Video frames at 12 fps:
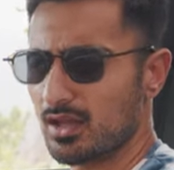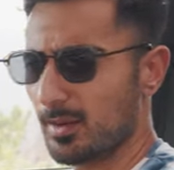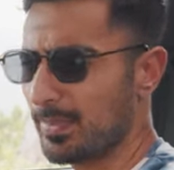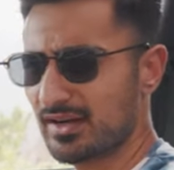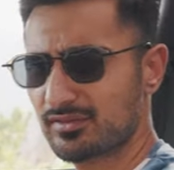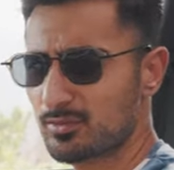
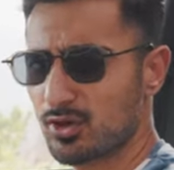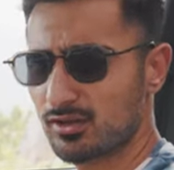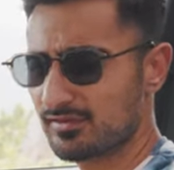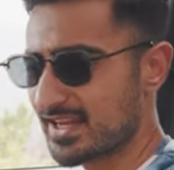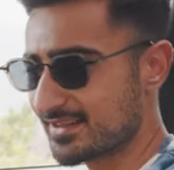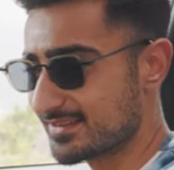Apart from all
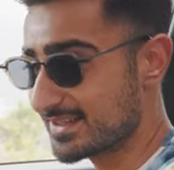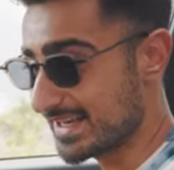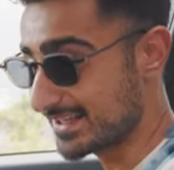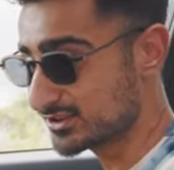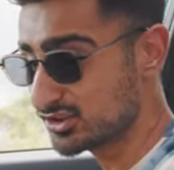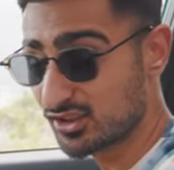of that, the
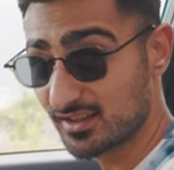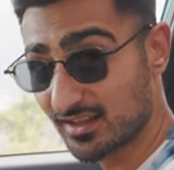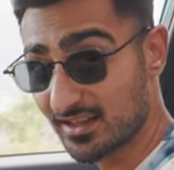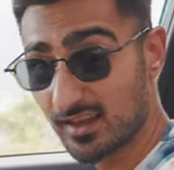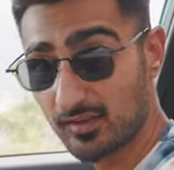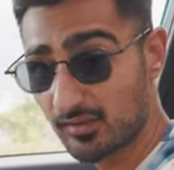Nexon
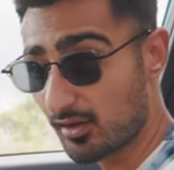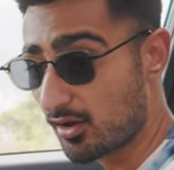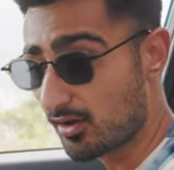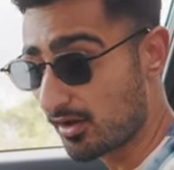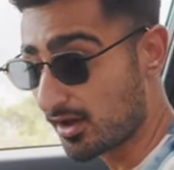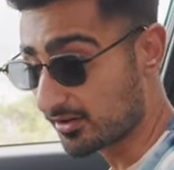is
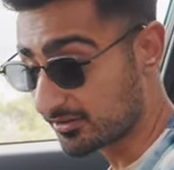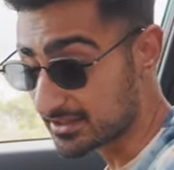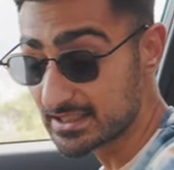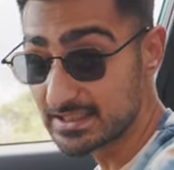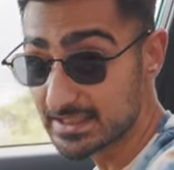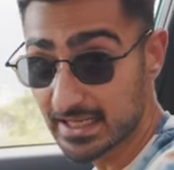a
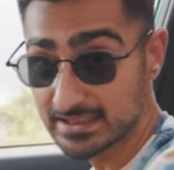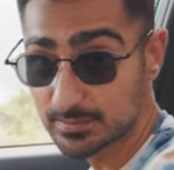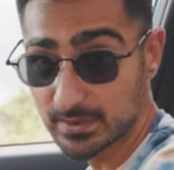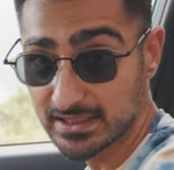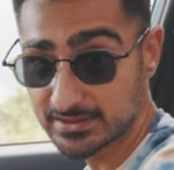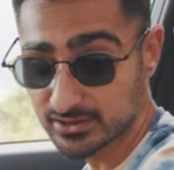really nice
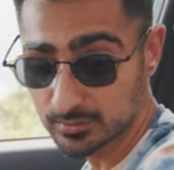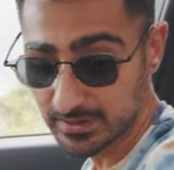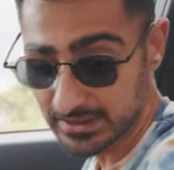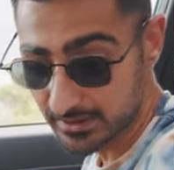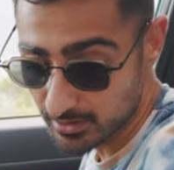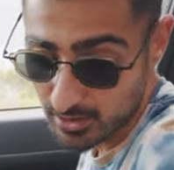place to
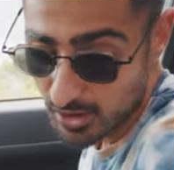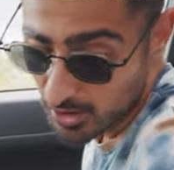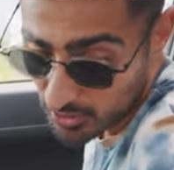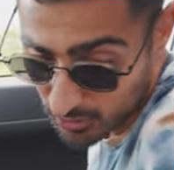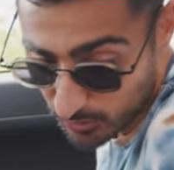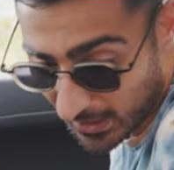be in.
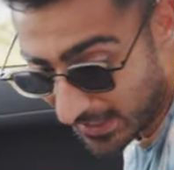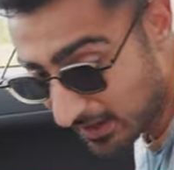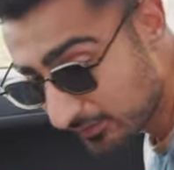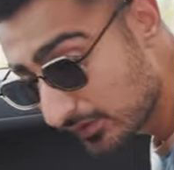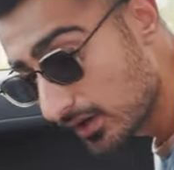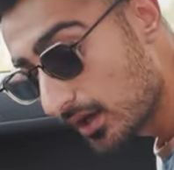You
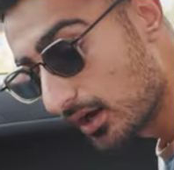have